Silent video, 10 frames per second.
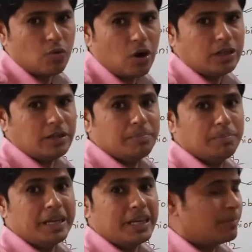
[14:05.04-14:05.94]
what?
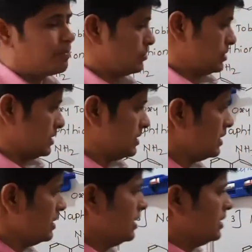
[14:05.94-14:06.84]
Baking process.
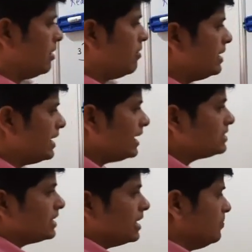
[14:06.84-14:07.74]
Now in next
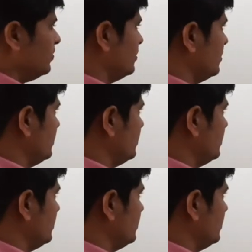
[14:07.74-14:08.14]
step,